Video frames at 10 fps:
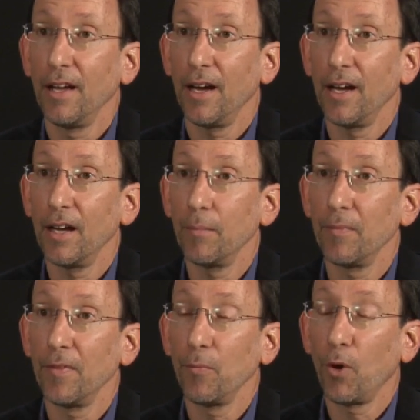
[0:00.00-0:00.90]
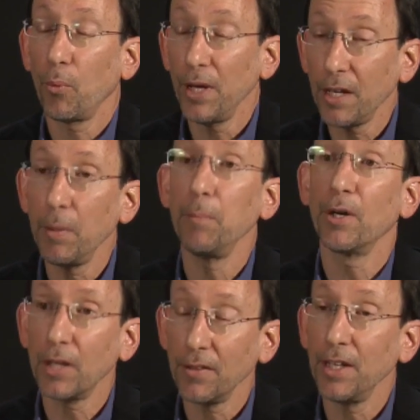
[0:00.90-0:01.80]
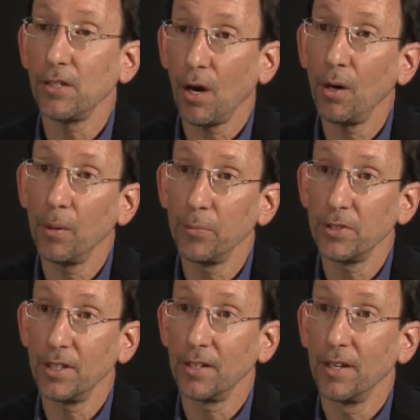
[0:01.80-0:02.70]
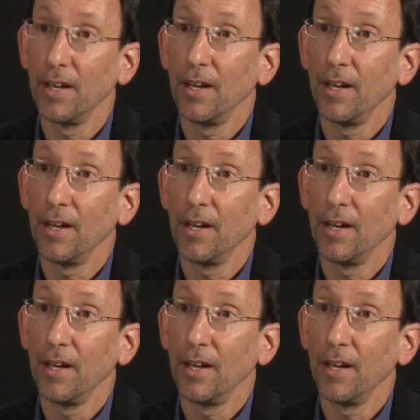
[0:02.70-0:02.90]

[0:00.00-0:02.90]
um, where we can be building these homes to,